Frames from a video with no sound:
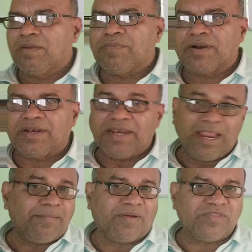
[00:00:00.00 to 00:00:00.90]
But
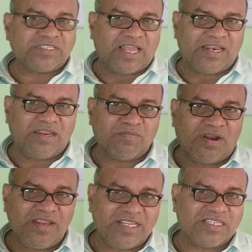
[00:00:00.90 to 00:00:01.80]
name of this
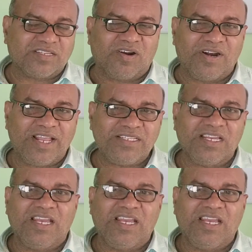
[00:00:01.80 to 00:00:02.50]
animal is called as